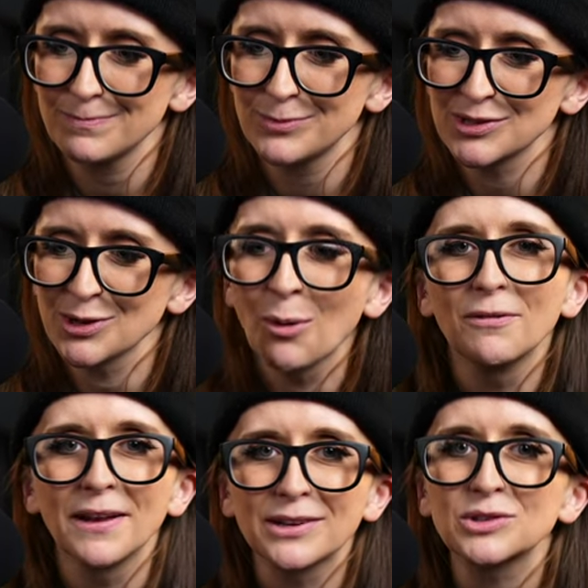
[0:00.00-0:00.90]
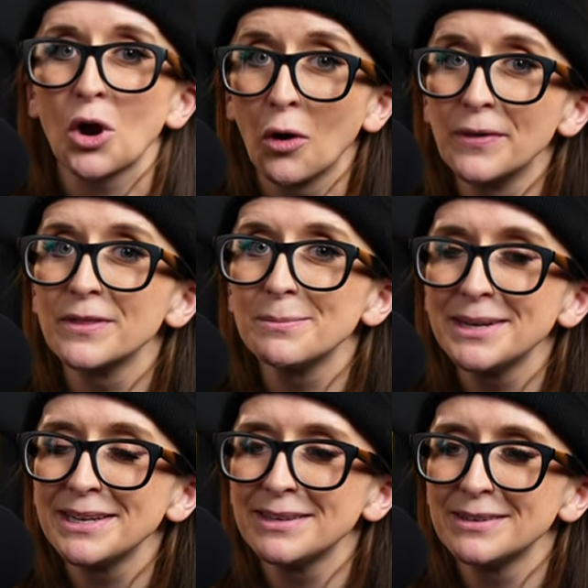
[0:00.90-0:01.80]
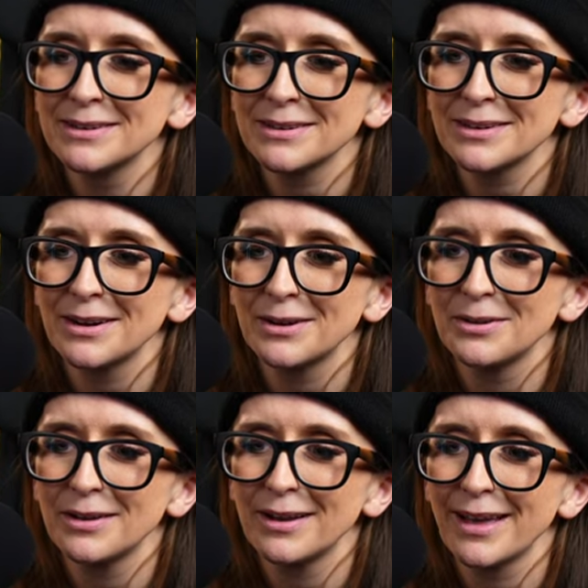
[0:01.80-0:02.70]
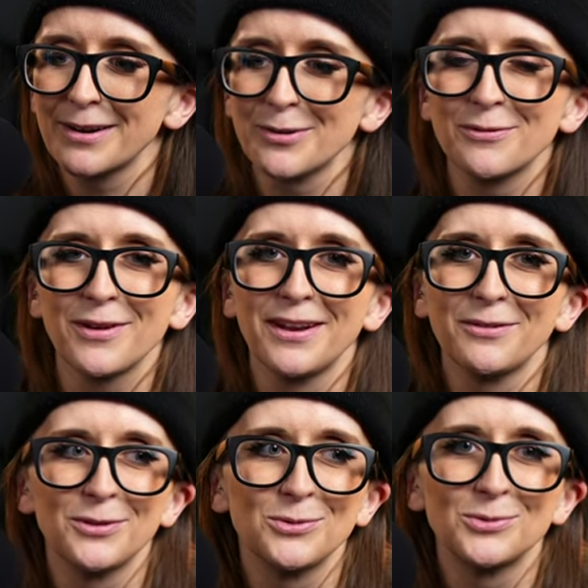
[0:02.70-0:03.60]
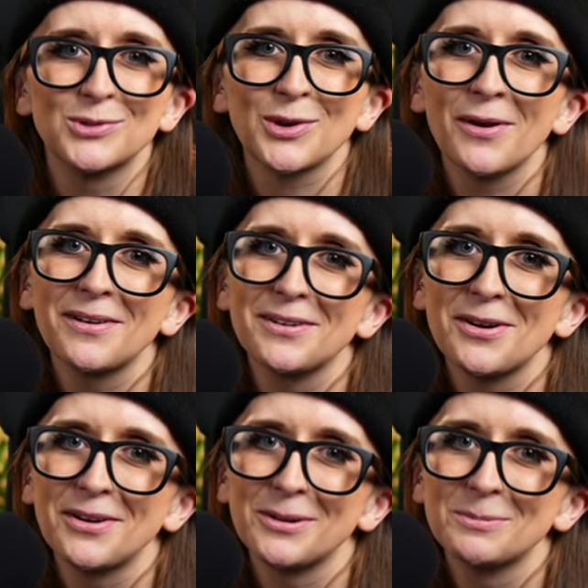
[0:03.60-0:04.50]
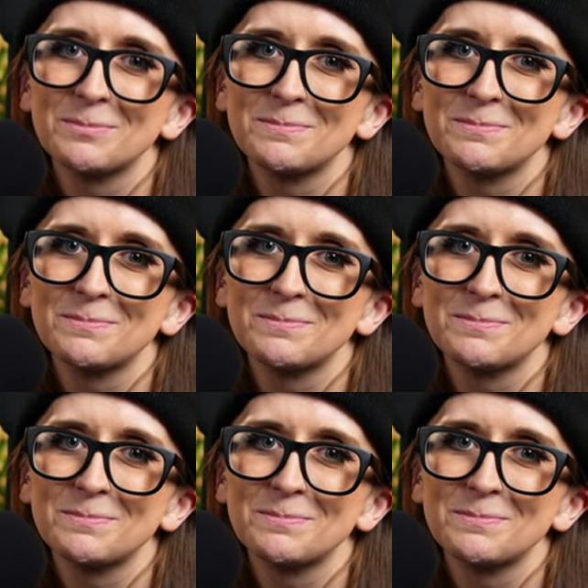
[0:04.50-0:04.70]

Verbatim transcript: snow effects on the Mini. I don't know if any of you saw our